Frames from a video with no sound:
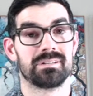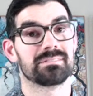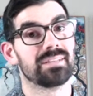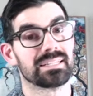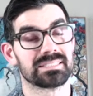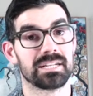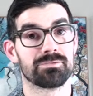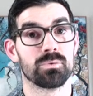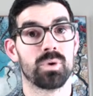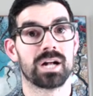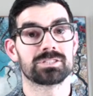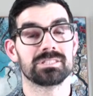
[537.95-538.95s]
Thanks again for
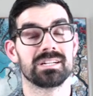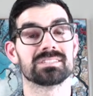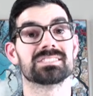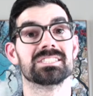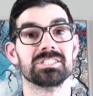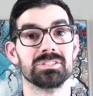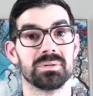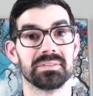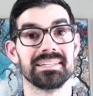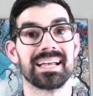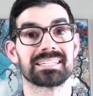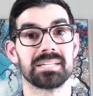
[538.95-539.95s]
watching. I'll see you on
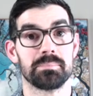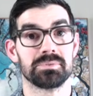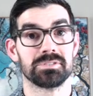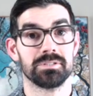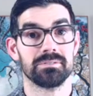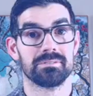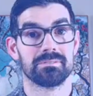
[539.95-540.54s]
the next episode.